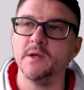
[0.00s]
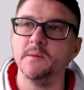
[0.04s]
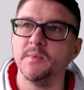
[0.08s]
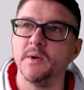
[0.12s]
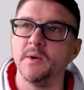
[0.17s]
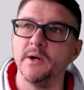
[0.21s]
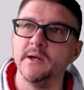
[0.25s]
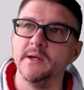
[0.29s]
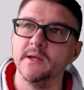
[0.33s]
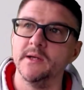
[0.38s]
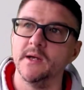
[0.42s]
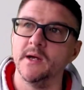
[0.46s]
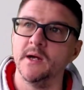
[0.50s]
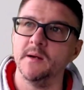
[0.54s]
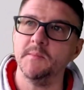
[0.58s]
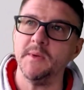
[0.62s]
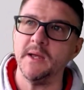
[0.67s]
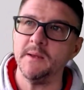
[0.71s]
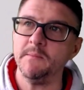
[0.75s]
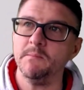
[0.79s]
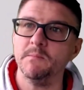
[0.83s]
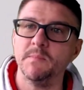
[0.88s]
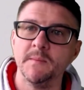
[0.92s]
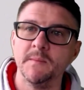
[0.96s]
by
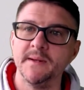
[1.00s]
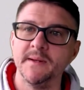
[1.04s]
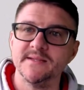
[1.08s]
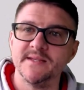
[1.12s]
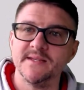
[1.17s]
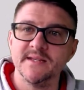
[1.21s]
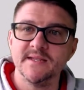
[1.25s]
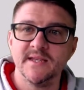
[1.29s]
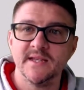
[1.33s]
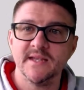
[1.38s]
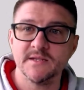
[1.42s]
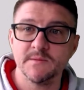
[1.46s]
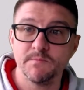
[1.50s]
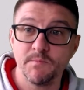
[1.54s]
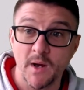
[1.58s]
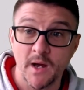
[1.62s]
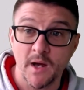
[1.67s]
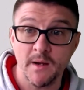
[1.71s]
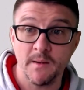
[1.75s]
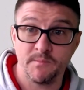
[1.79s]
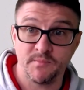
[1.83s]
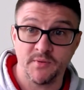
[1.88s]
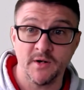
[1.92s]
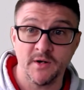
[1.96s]
implementing this
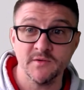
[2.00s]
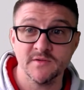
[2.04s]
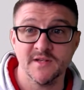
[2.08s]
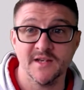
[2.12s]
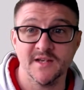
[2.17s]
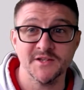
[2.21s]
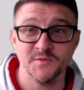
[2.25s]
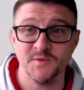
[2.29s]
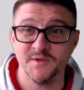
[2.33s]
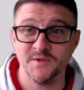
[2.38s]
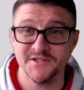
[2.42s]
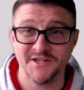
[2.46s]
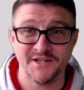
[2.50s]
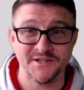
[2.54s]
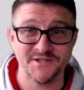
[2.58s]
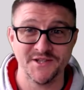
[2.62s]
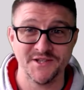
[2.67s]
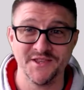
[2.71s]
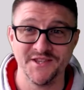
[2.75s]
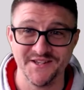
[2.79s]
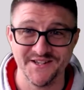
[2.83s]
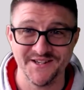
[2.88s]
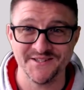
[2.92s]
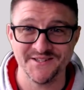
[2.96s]
process, which I
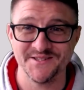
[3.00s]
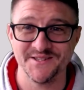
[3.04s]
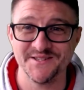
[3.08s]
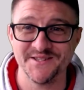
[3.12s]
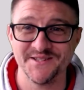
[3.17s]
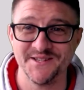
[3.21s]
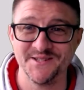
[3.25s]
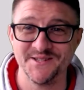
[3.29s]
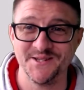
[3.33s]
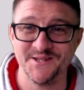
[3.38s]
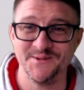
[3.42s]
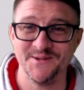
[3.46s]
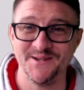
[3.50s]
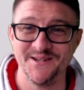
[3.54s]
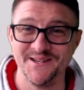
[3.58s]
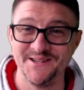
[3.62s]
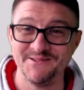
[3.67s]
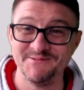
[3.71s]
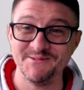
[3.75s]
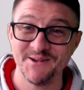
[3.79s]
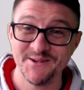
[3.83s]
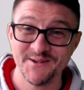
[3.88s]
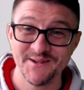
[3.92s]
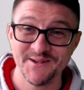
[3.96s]
think, as I said to you
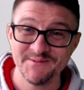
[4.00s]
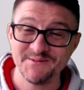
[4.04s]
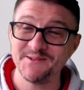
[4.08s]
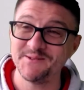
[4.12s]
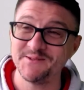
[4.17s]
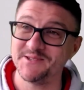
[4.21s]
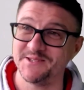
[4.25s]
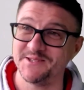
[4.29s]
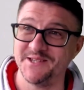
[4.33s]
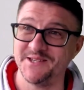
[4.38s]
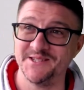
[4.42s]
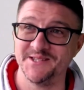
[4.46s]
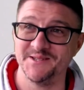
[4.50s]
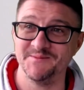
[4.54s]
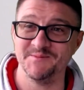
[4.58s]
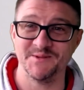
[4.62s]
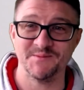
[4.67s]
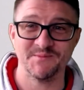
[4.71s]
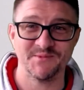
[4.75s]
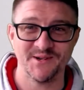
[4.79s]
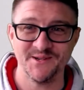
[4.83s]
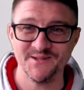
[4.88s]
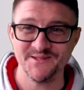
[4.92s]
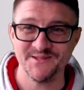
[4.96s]
earlier on, systems and
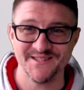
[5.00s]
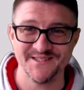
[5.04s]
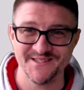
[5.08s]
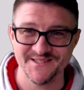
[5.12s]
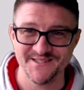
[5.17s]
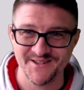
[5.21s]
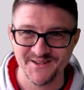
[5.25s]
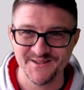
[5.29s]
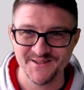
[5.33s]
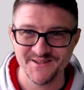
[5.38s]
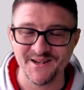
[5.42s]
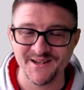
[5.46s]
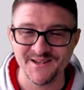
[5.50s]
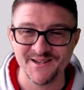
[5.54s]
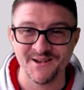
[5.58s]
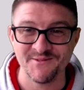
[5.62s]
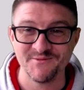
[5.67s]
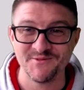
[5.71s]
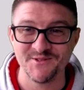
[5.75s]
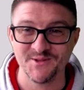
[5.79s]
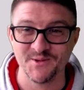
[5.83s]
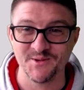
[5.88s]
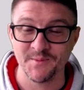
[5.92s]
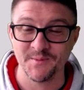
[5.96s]
processes I love
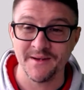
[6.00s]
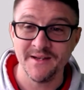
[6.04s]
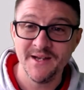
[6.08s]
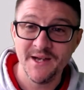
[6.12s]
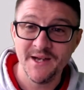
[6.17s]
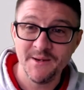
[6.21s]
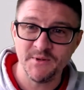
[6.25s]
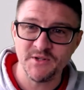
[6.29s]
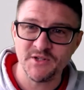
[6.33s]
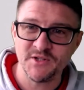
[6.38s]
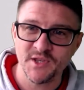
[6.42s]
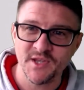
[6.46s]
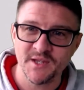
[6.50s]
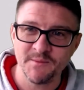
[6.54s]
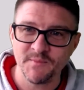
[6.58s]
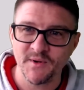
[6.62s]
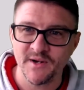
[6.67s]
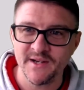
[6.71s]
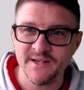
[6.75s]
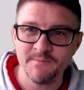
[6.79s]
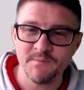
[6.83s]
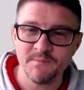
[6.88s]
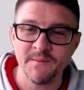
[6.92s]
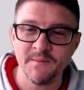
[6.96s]
to talk about, but do you think by
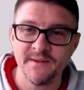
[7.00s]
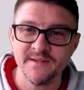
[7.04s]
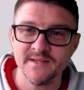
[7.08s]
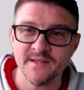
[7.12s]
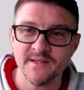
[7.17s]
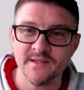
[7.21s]
implementing